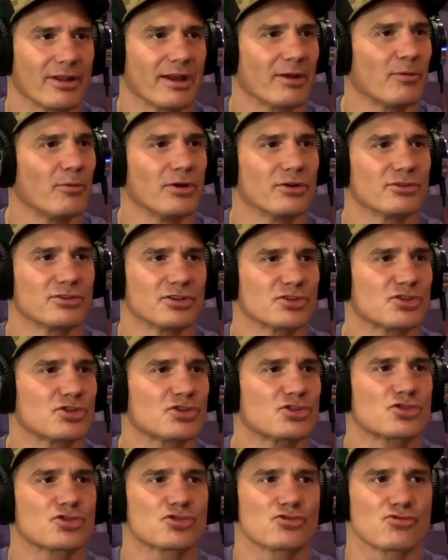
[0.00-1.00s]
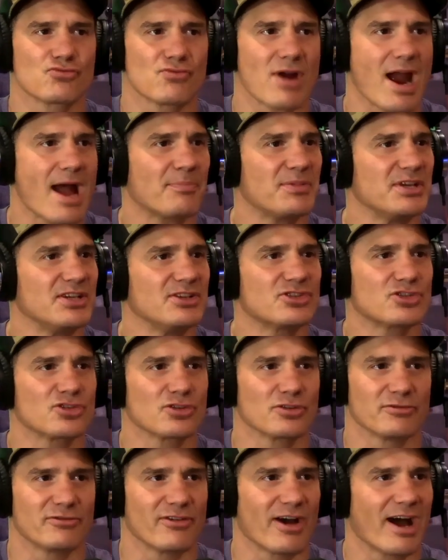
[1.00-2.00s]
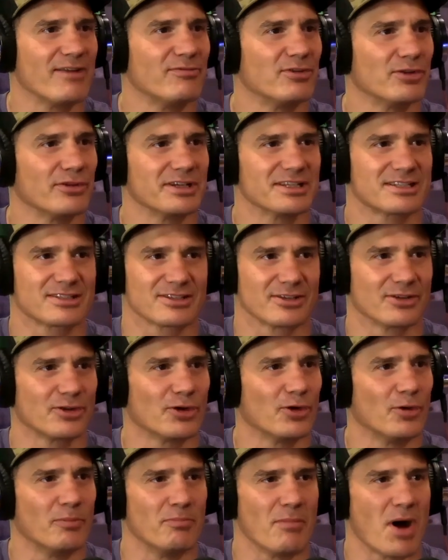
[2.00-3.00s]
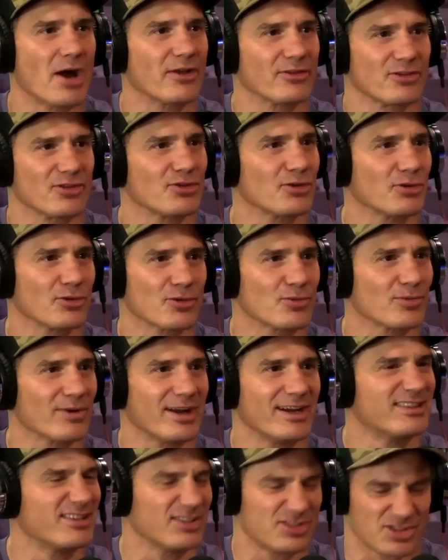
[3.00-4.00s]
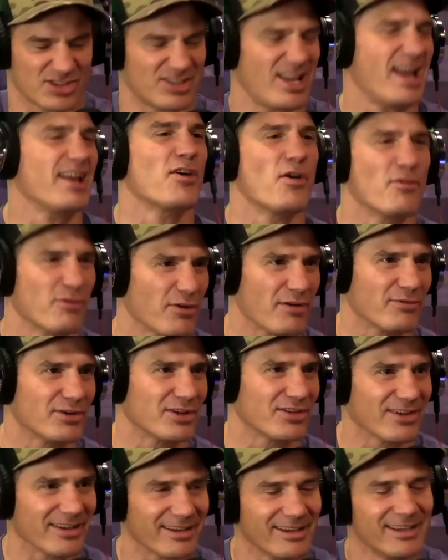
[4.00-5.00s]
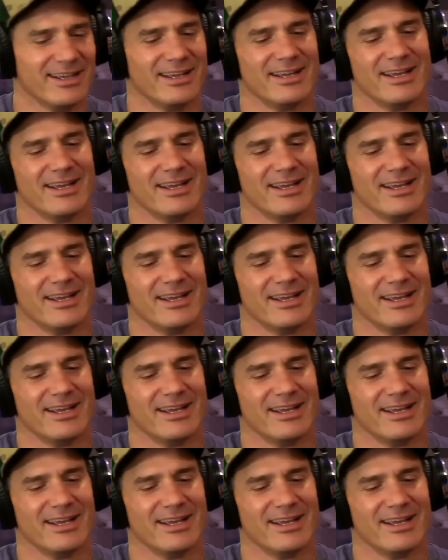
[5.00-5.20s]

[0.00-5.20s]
And we're just scrappy survivalist little monsters, right? That just take over everything.